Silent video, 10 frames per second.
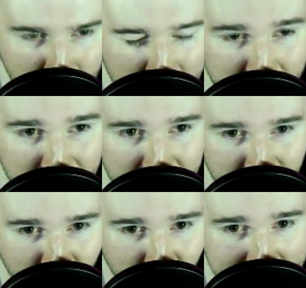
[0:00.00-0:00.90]
want to put a
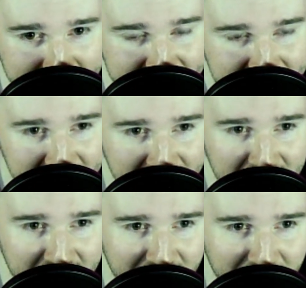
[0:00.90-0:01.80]
little crazy,
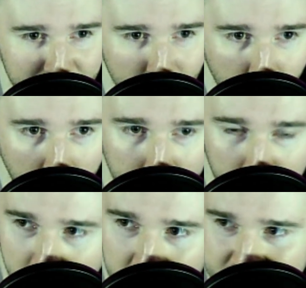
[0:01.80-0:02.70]
throw a couple
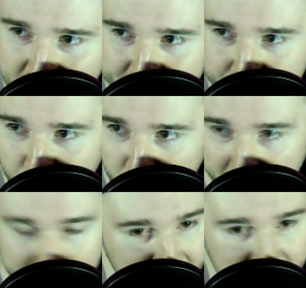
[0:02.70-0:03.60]
bucks on
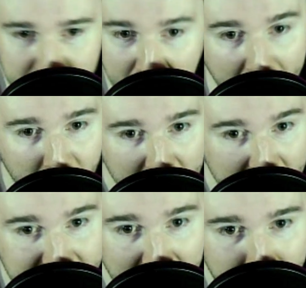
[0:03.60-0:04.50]
Detroit. I don't
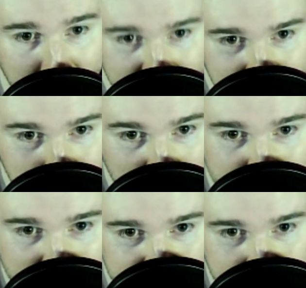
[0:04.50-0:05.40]
hate that play either. I
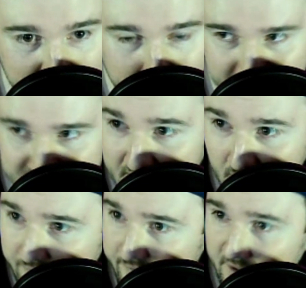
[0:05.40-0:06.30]
might do that
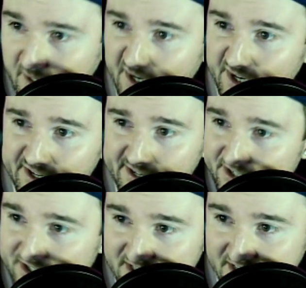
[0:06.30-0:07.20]
myself.
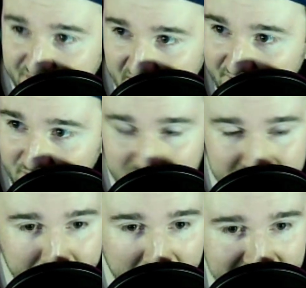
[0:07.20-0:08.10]
Just if there is a
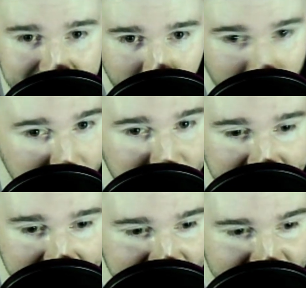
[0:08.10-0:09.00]
possible
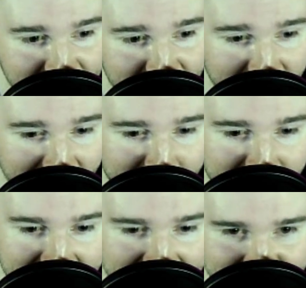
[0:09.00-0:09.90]
upset, you know, I could
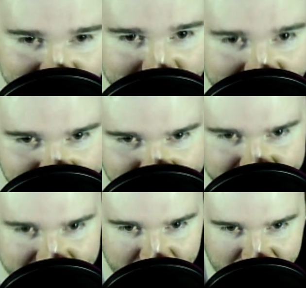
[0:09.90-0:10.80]
get a little bit of a
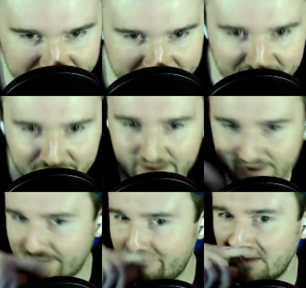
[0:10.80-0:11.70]
return there.
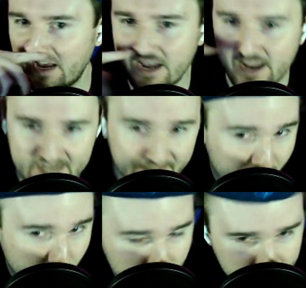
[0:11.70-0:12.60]
But definitely
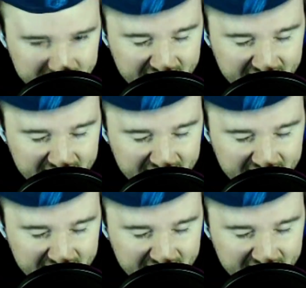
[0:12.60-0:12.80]
roll with